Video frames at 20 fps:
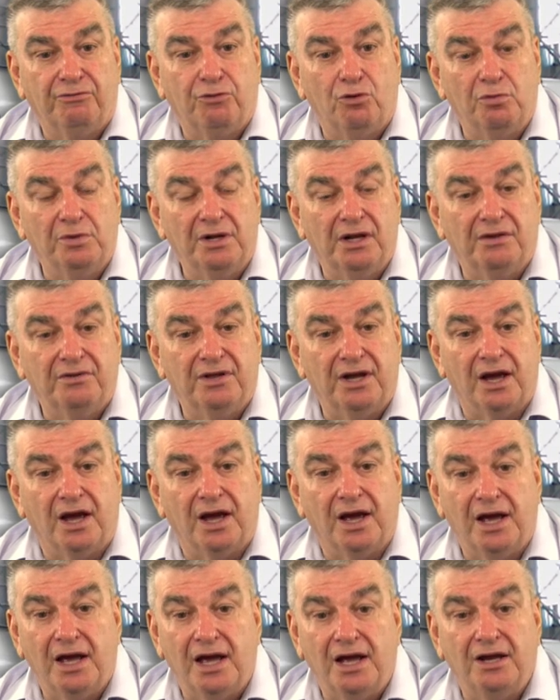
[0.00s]
formula
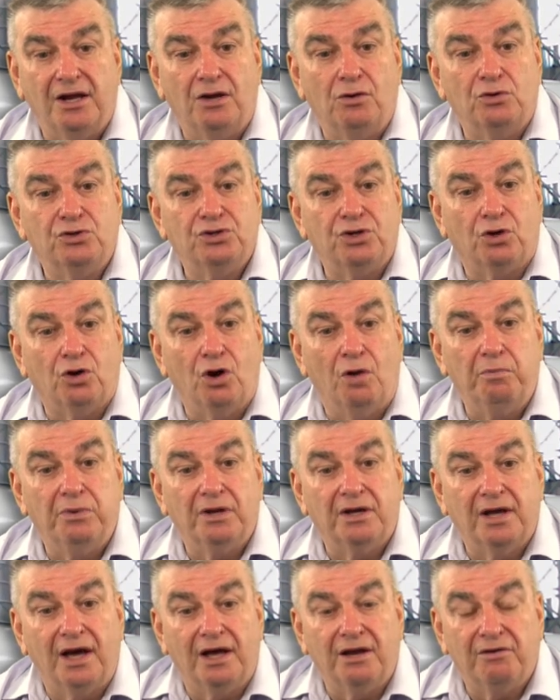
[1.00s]
there, and it looks a
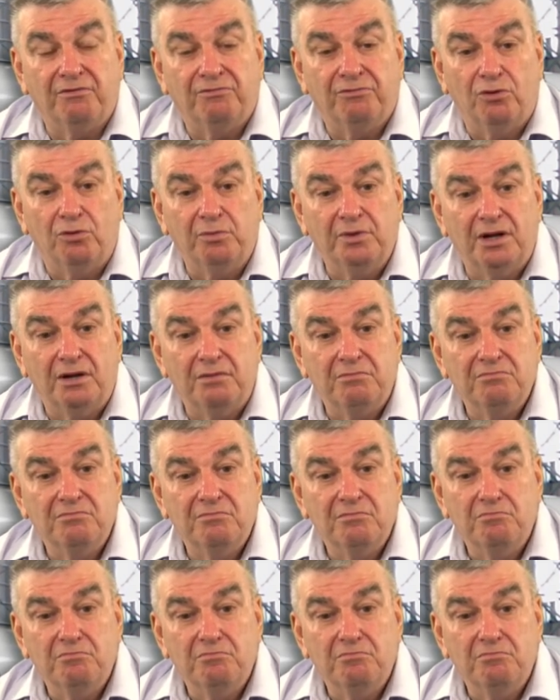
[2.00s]
complicated formula,